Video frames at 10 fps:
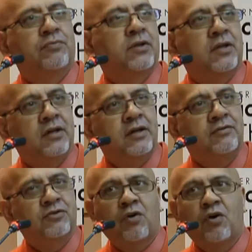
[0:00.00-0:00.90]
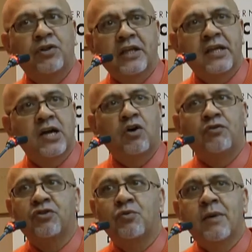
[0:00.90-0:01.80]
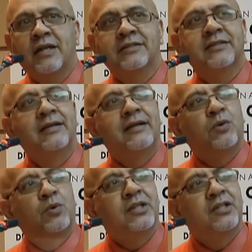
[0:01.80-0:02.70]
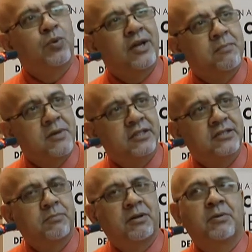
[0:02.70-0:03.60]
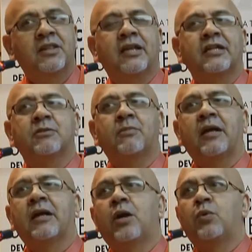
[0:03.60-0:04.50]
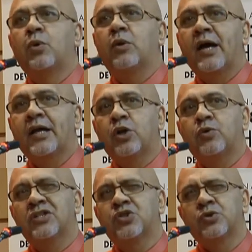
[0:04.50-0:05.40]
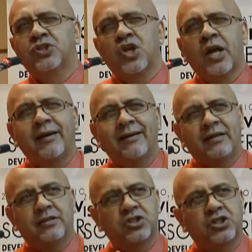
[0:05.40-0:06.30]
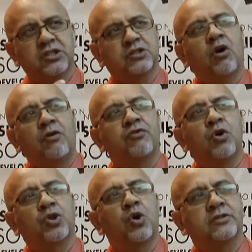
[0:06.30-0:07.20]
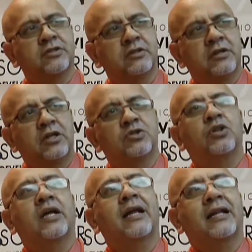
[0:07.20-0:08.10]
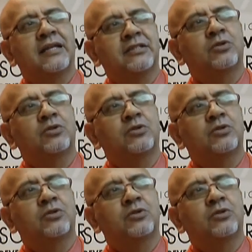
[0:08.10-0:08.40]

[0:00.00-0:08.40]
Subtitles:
so over the year, over a few months, within 20 minutes, but be that as it may, we would like you just to share the gist of your thoughts so that at least